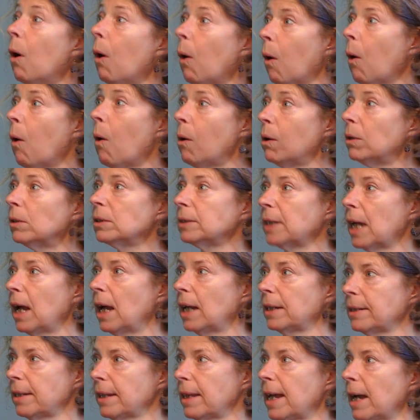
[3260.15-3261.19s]
hold
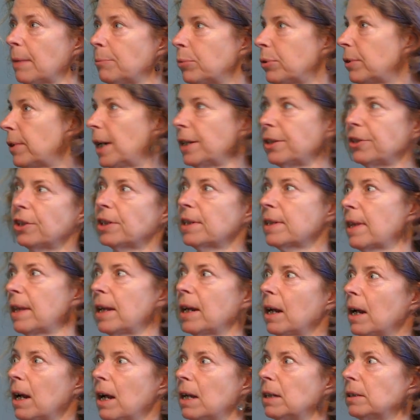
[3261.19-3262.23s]
on to that precious
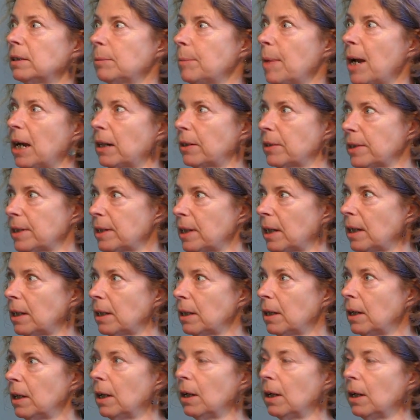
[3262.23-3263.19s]
thing called democracy,